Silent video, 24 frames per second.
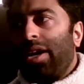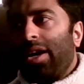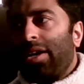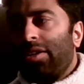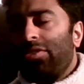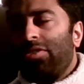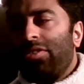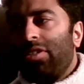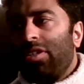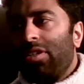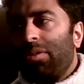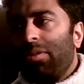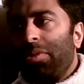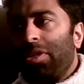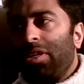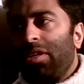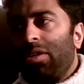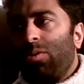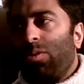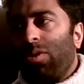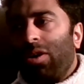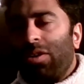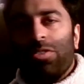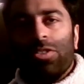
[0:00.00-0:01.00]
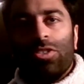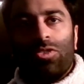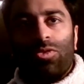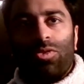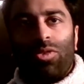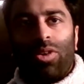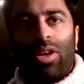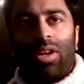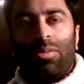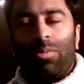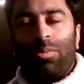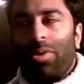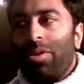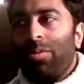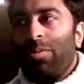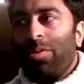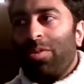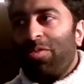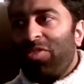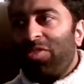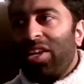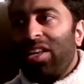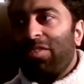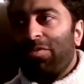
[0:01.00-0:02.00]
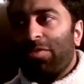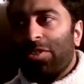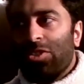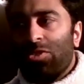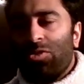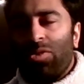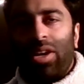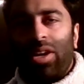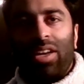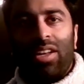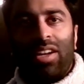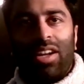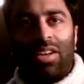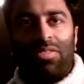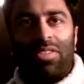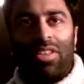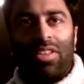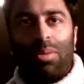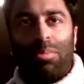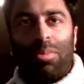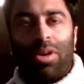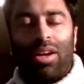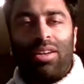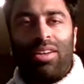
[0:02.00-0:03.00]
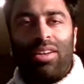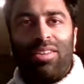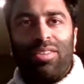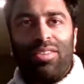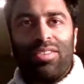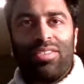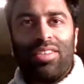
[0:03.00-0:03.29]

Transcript: we're actually going to be quite frustrated. We're feeling frustrated after that, actually.